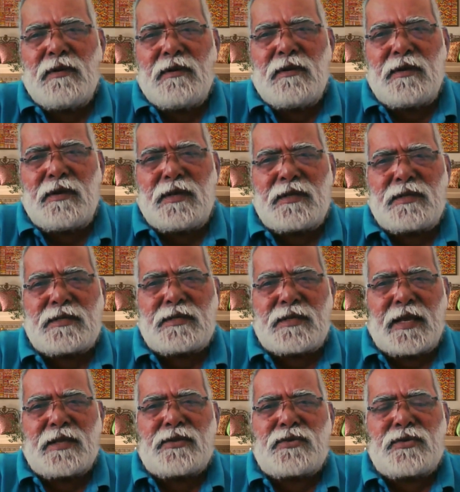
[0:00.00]
is
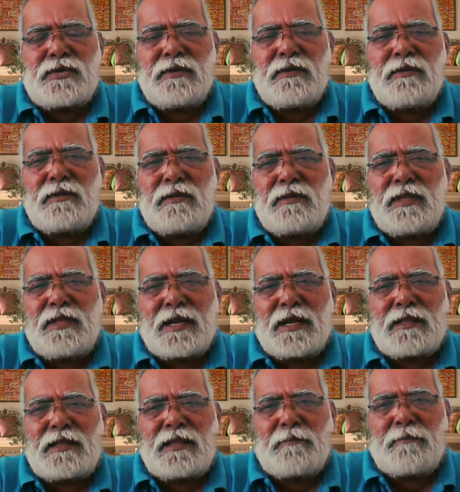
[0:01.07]
such that
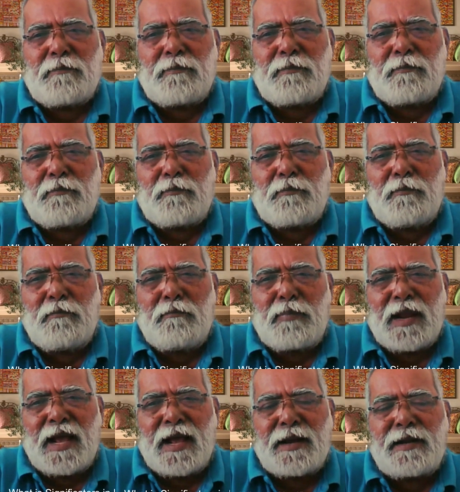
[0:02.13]
the
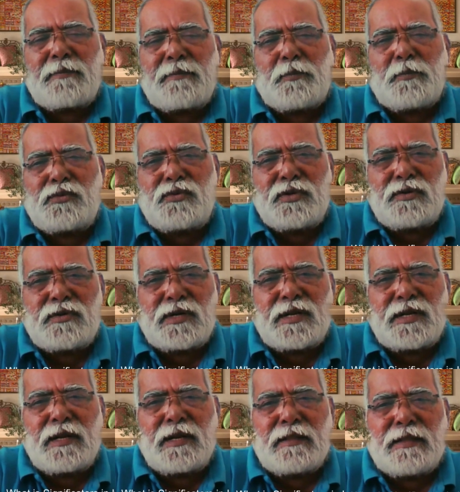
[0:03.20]
planet posited
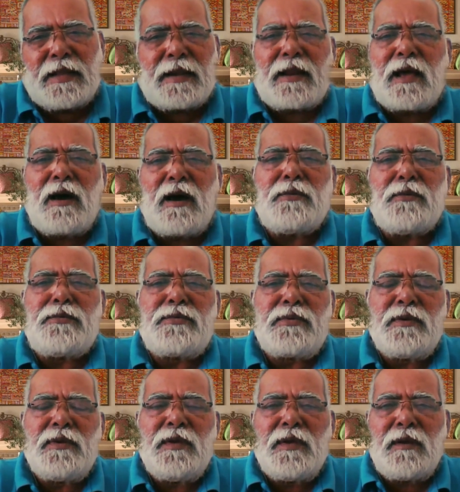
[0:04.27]
in that house
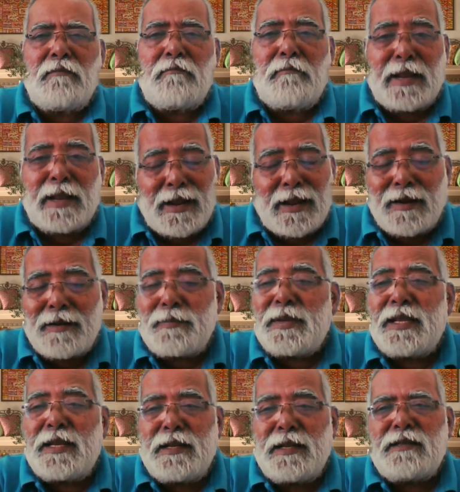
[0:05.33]
may not be
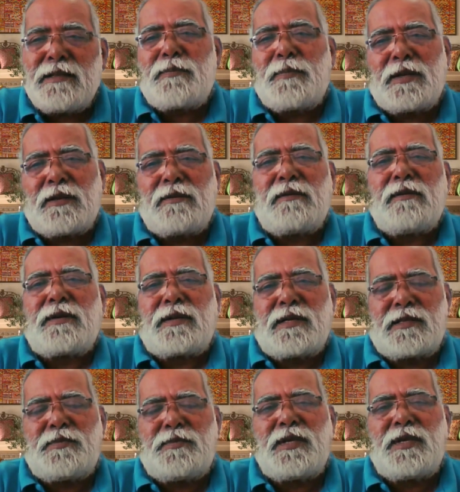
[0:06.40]
in this particular cusp.
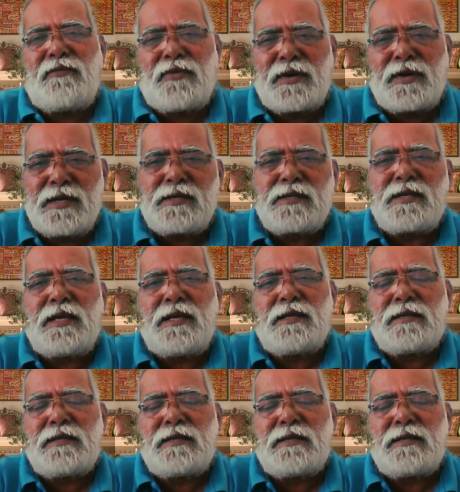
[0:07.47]
Say, for instance,